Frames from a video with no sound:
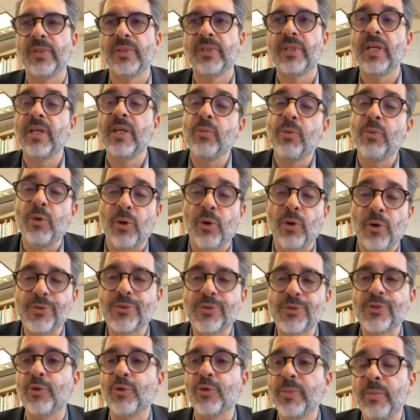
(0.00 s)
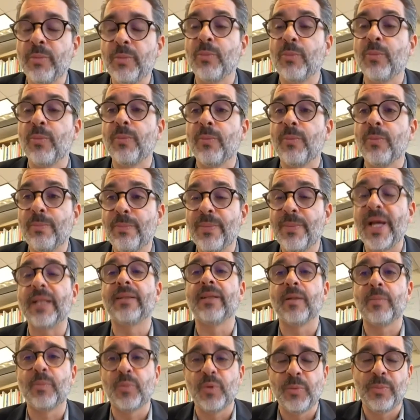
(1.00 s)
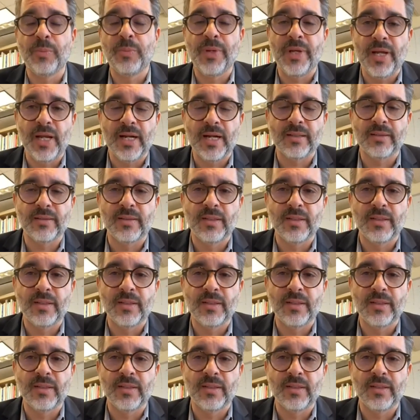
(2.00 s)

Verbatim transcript: they will also be better prepared